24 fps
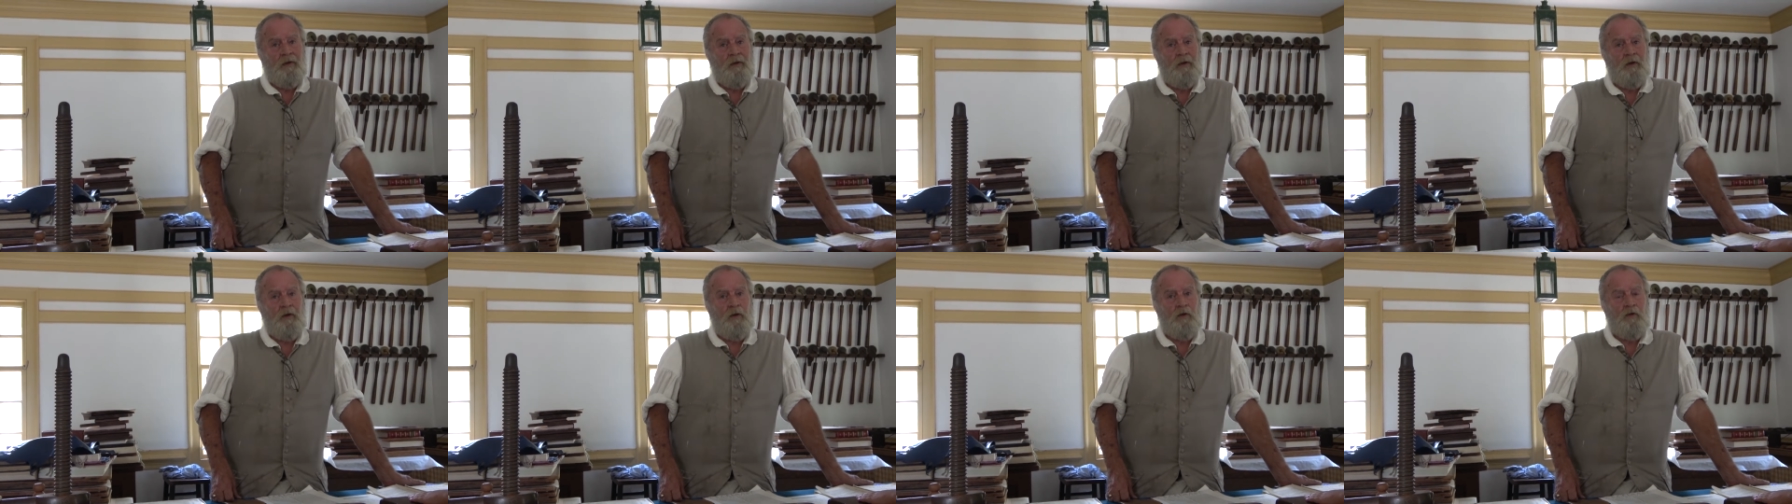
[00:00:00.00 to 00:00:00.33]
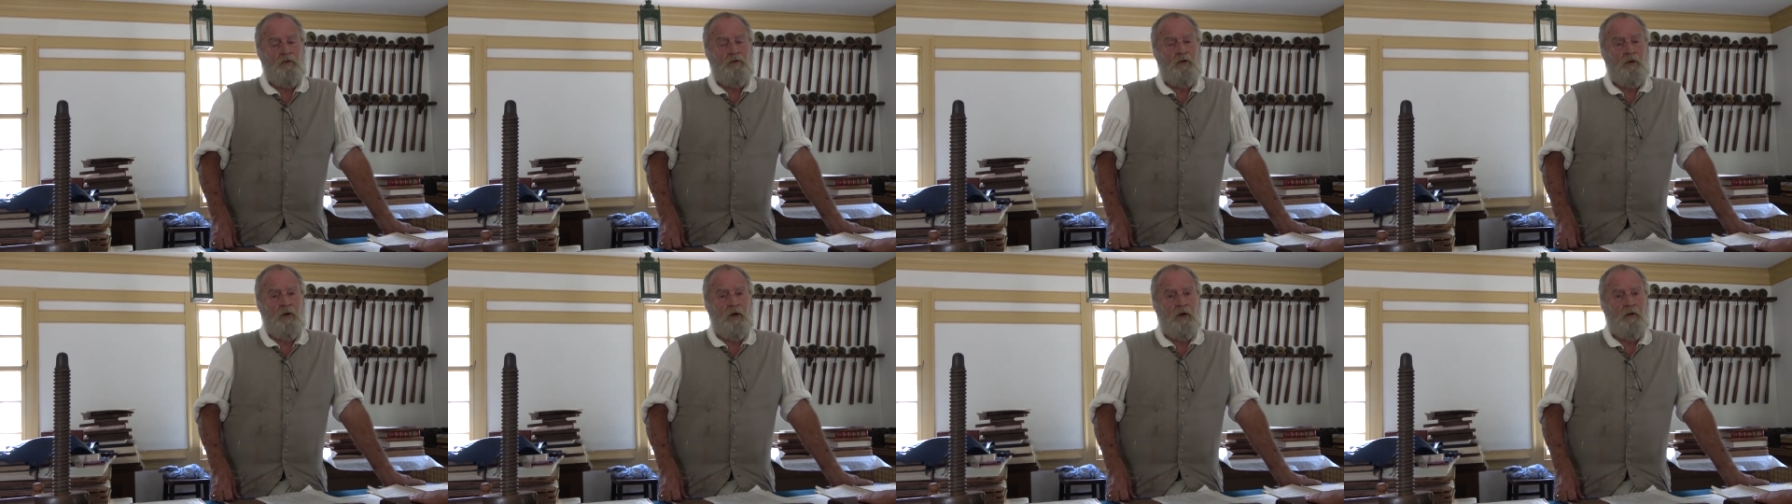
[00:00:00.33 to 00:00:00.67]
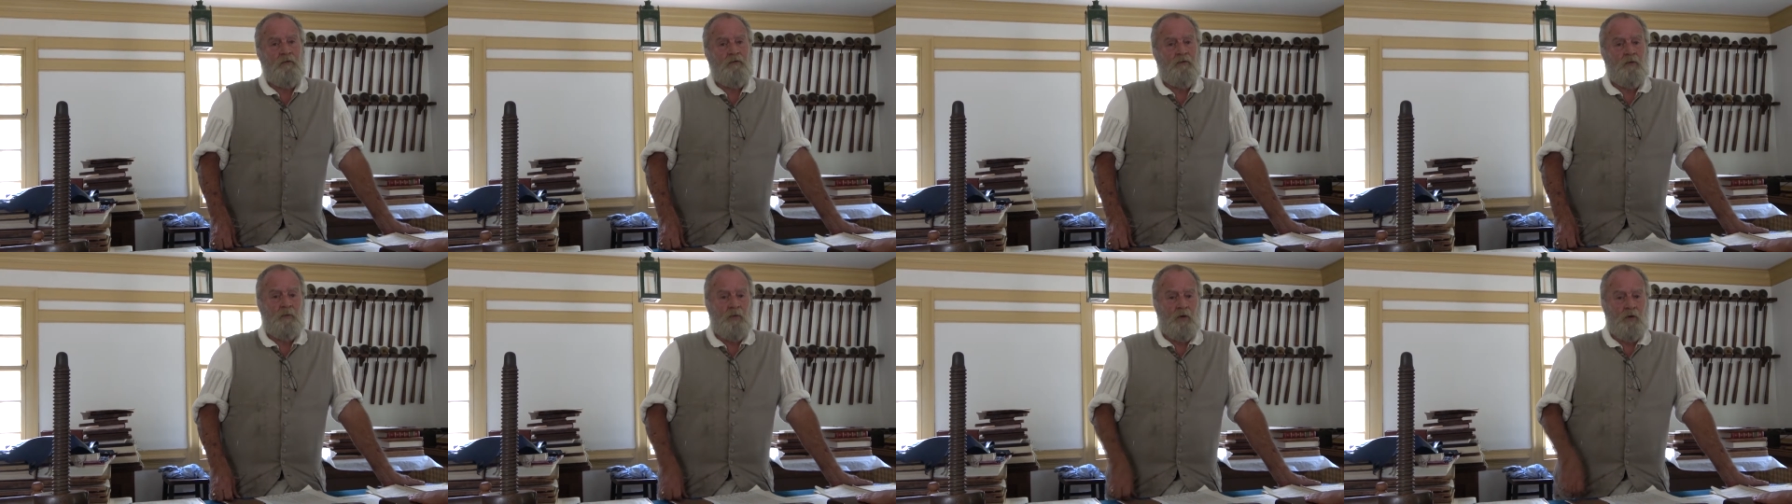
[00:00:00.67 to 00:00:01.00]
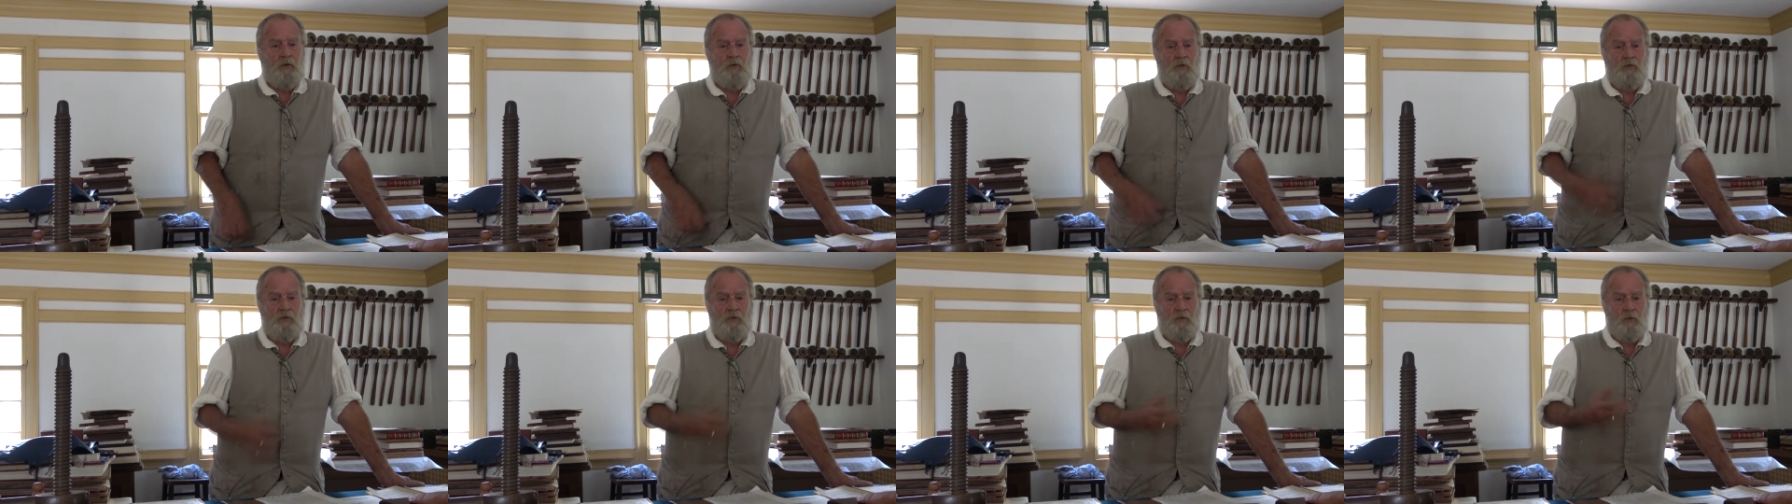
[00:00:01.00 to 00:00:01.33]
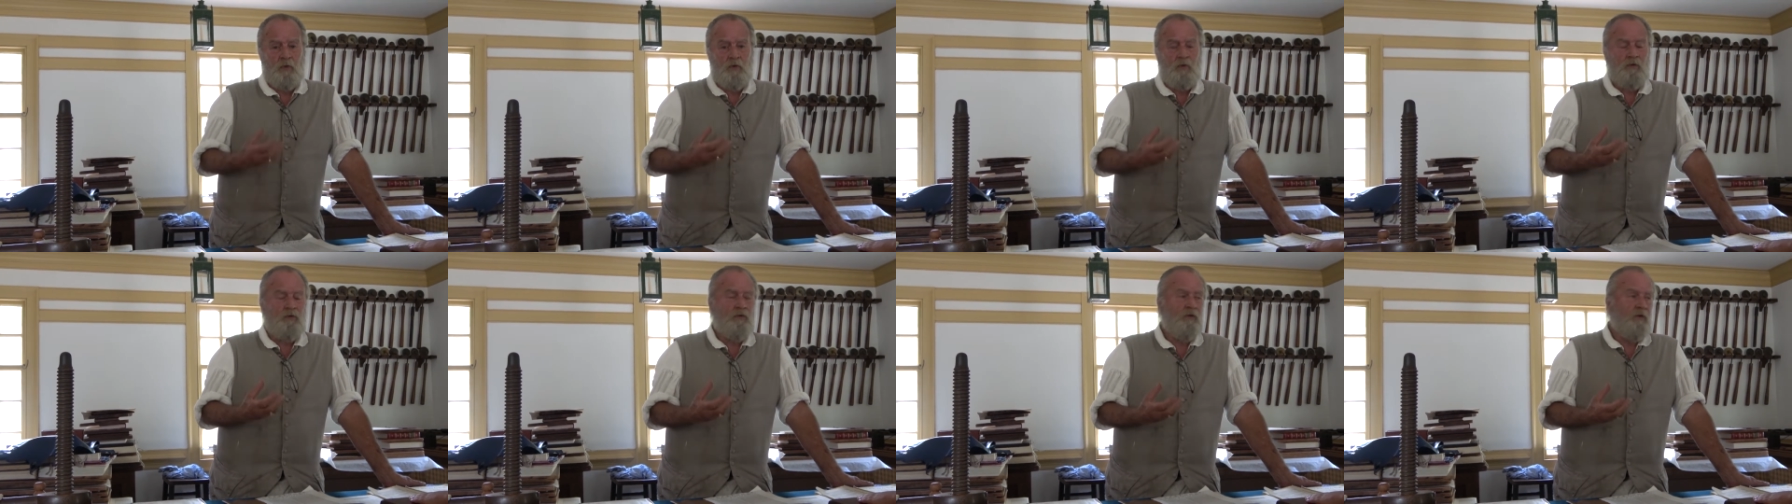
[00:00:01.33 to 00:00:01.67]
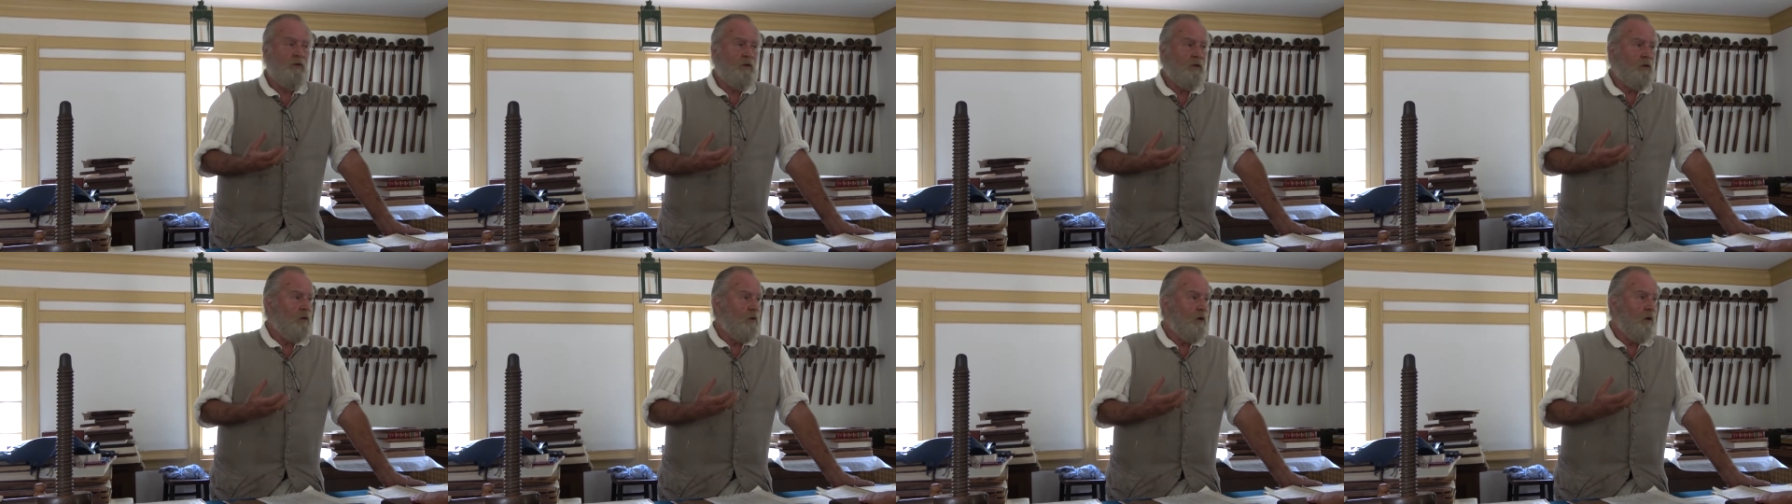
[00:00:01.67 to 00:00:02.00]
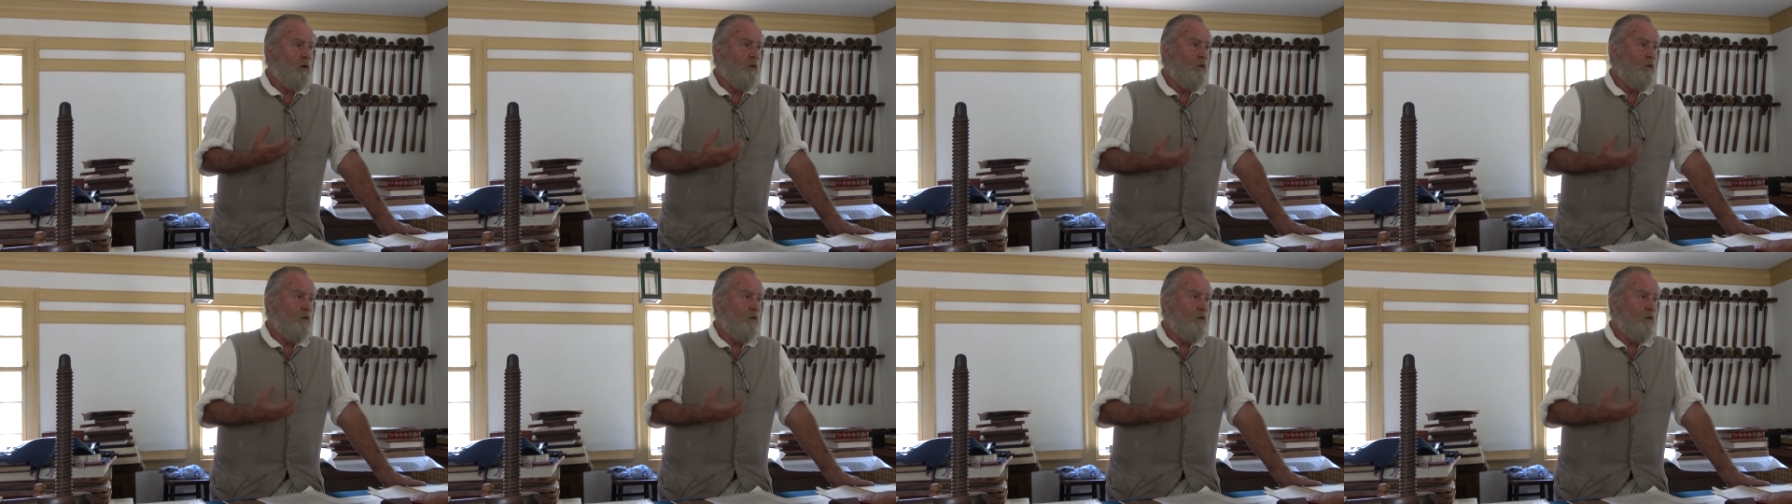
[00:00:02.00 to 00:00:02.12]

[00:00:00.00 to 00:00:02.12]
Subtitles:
If a book was worth a